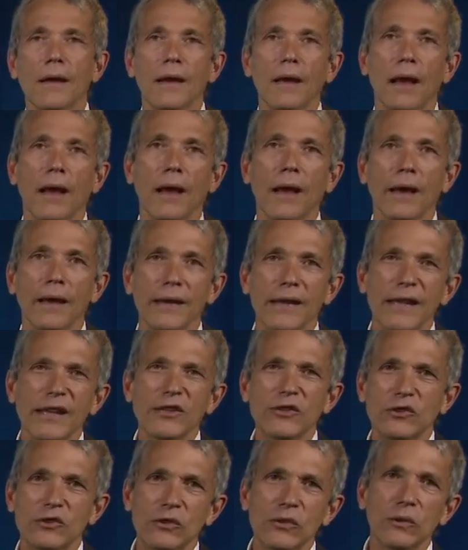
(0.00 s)
uh,
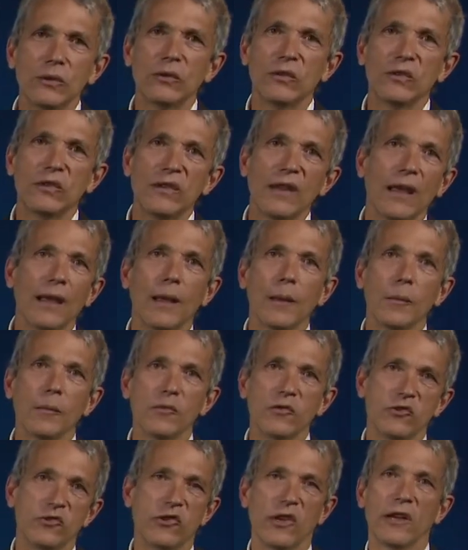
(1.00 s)

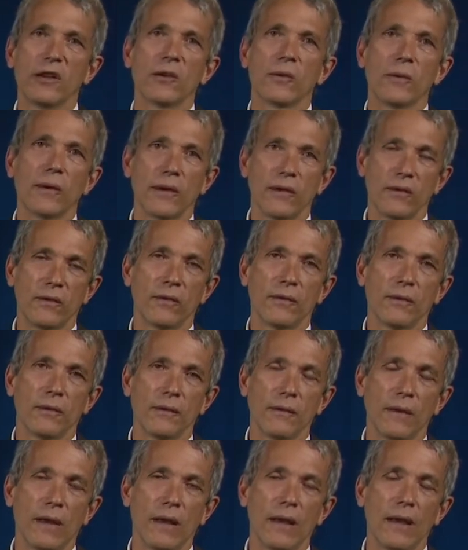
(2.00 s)
ejusdem generis
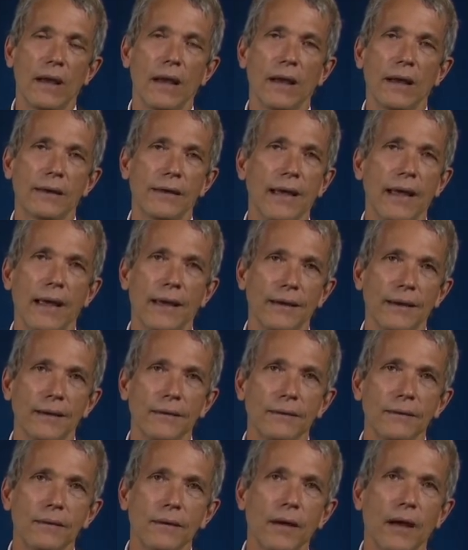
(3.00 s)
uh,
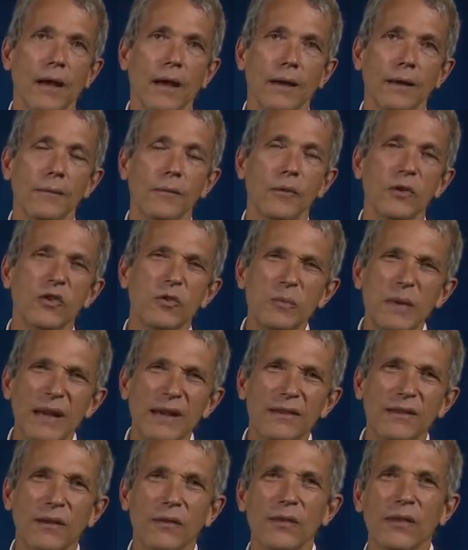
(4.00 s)
canon, uh, which
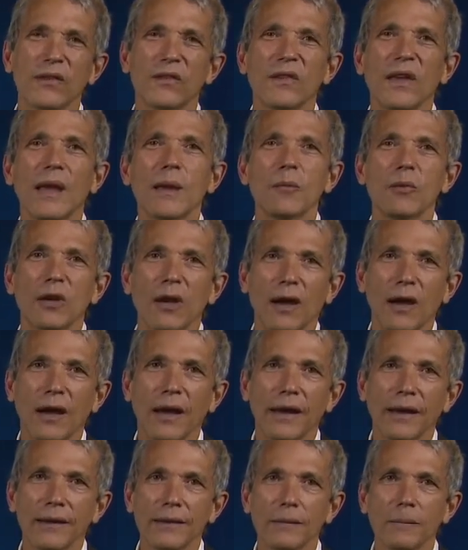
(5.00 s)
means of the same
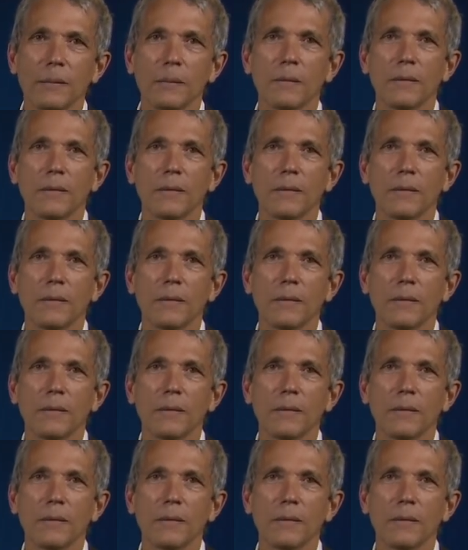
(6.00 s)
kind,